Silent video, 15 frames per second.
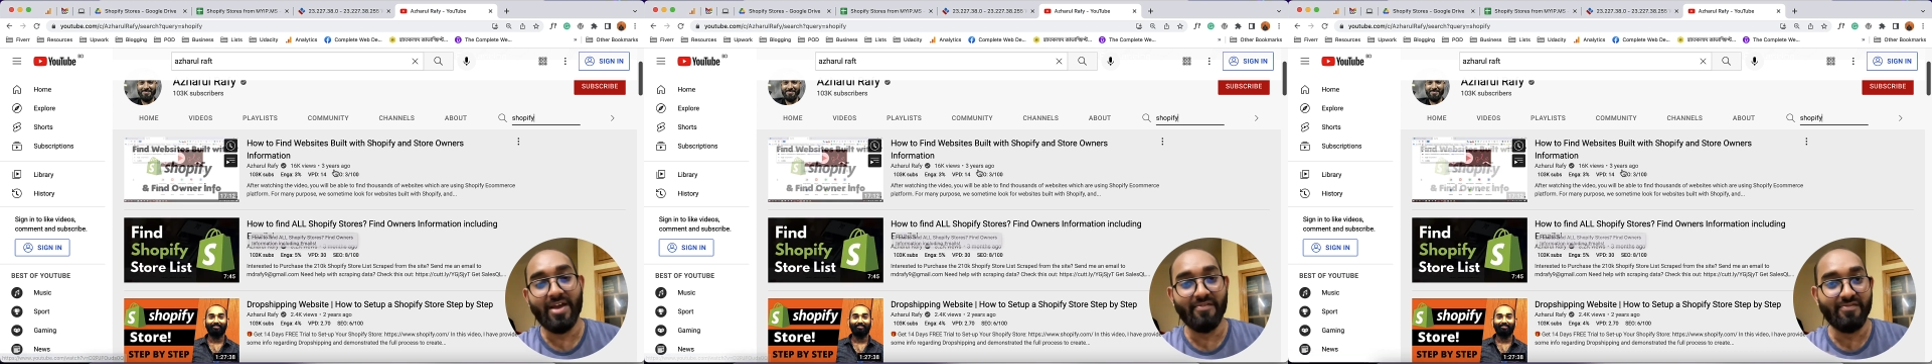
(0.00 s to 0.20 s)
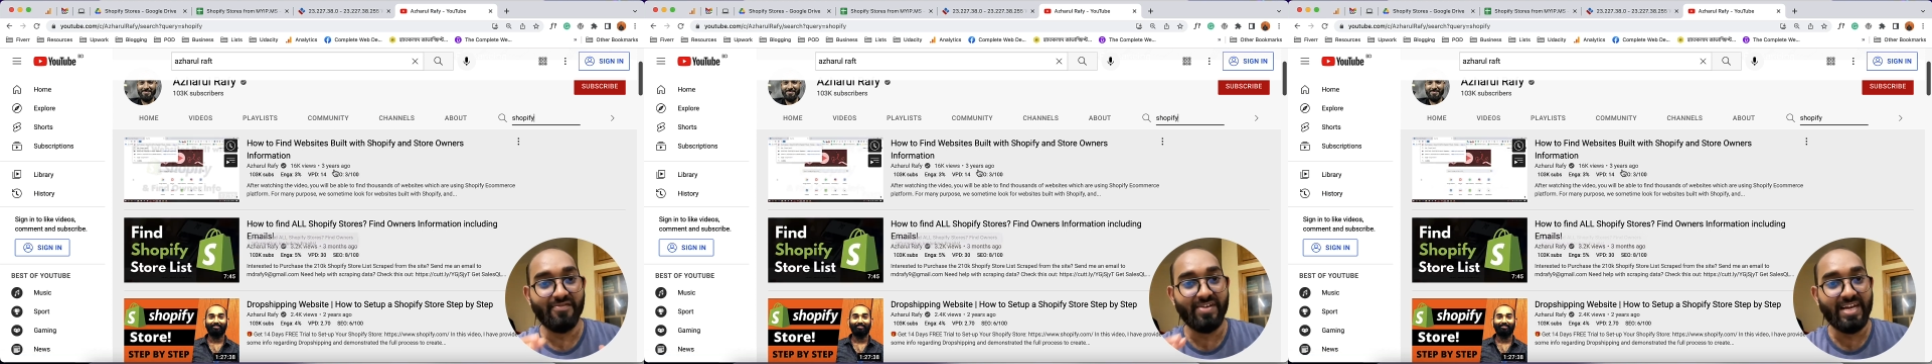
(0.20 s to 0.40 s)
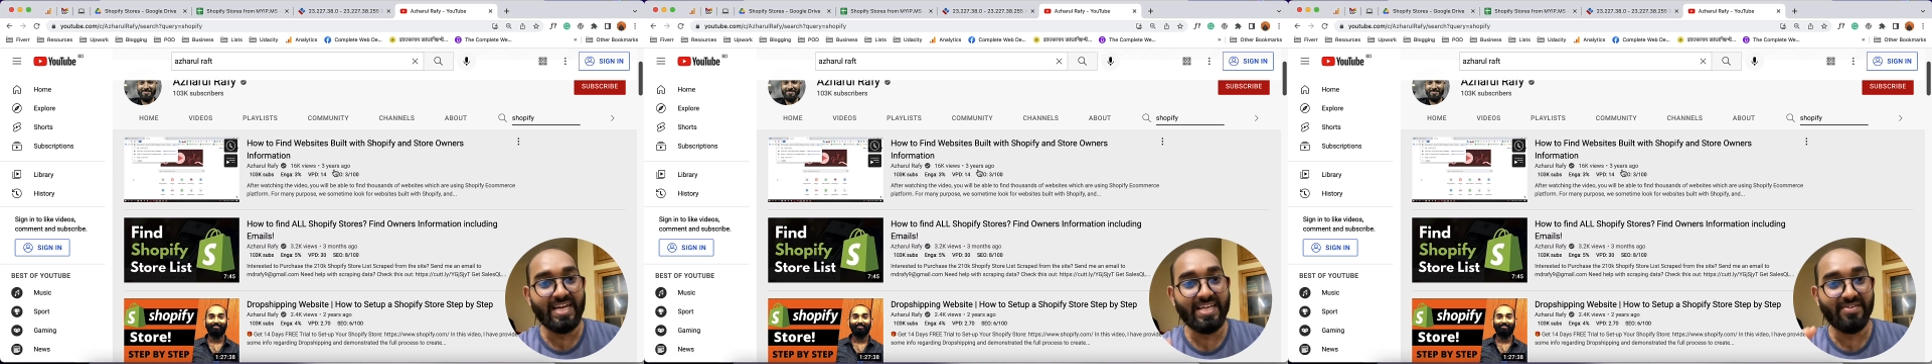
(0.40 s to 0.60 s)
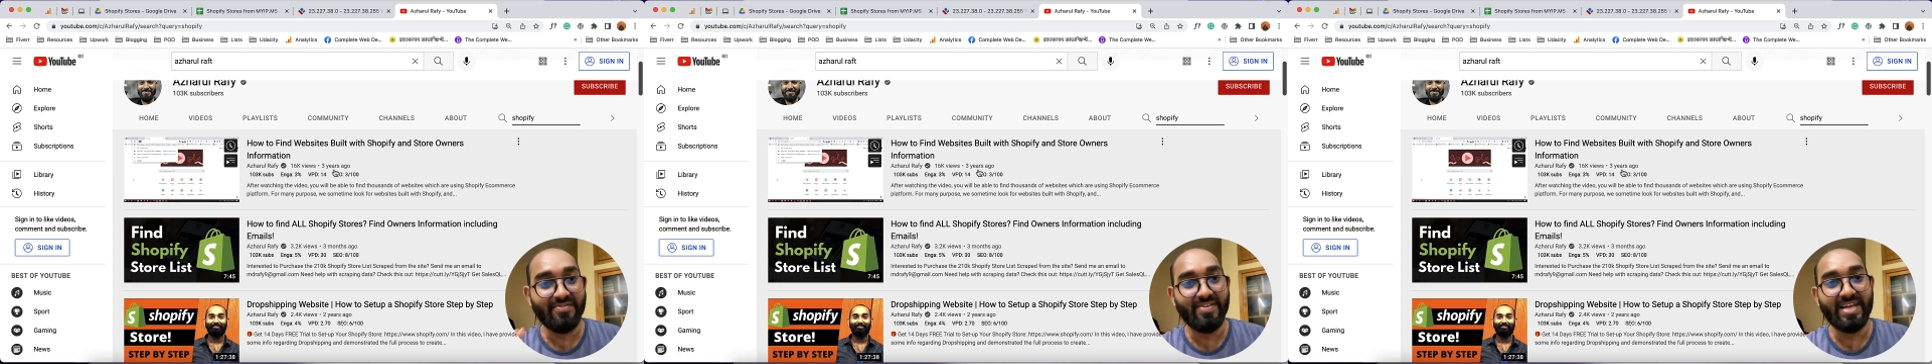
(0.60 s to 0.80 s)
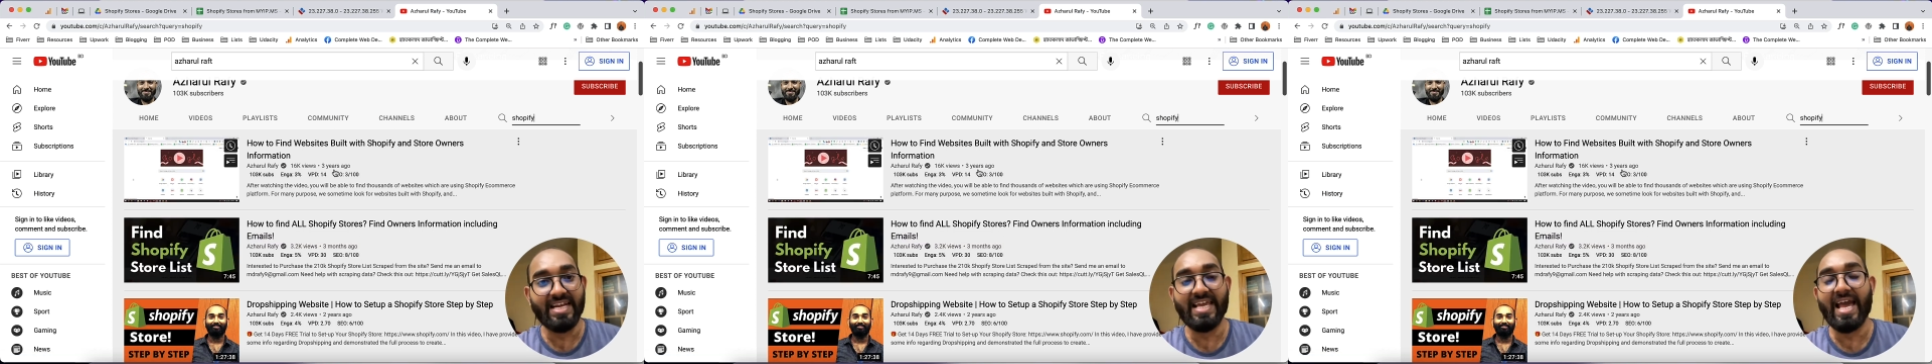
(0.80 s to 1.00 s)
I'm really,
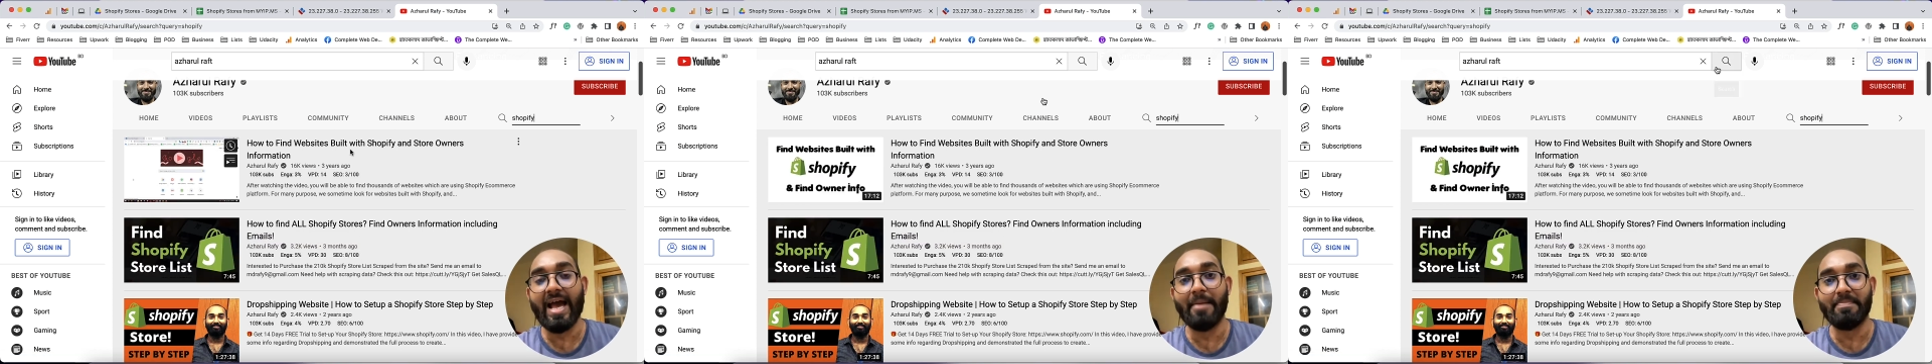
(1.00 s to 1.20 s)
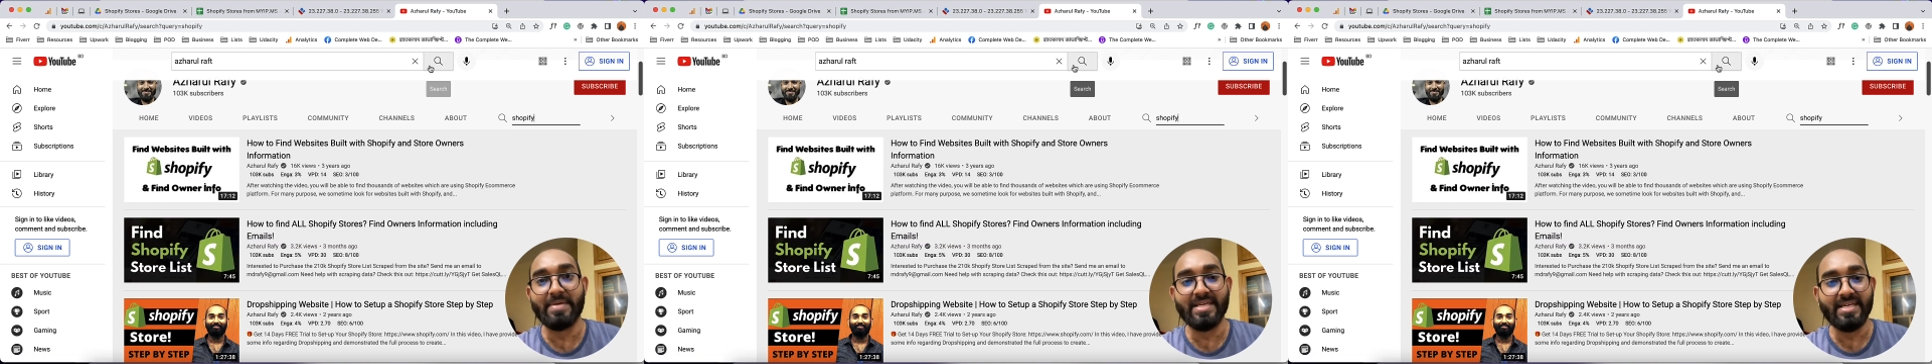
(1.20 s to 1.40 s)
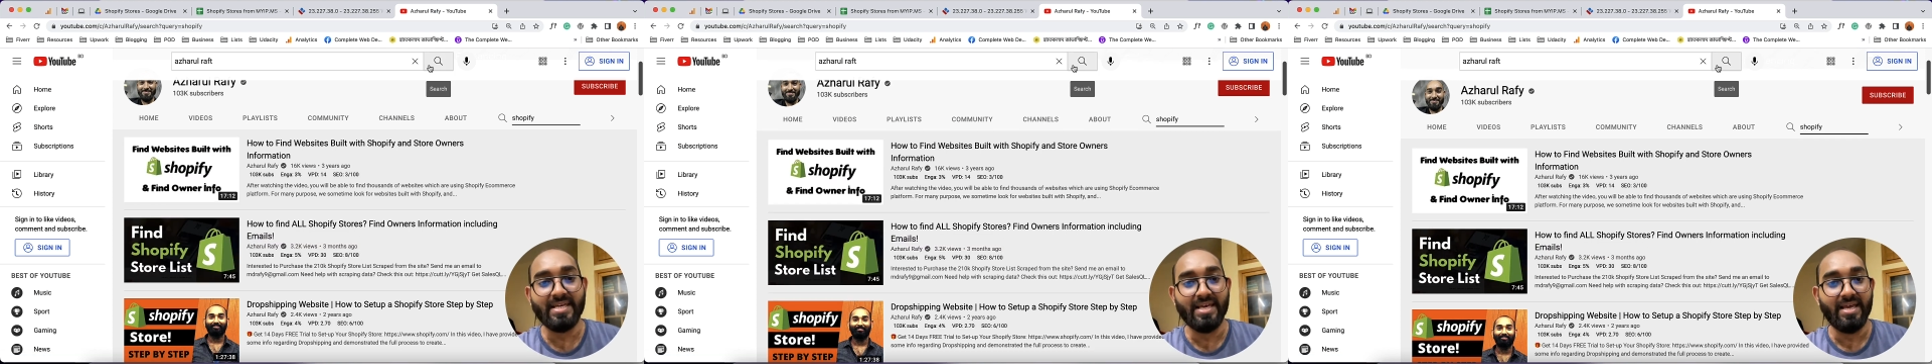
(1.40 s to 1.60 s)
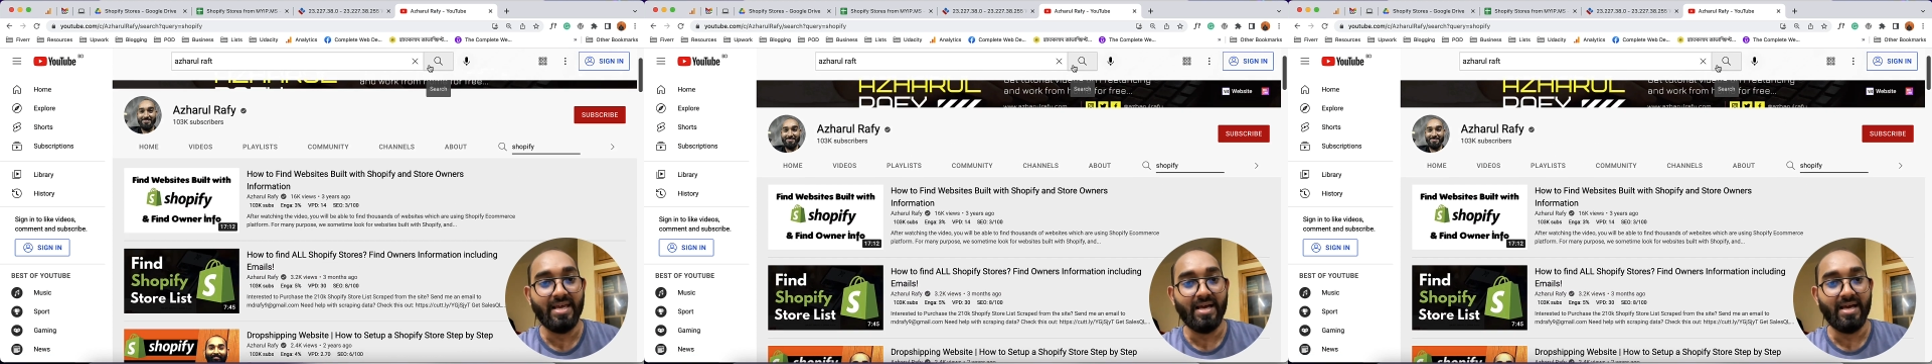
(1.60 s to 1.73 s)
really happy.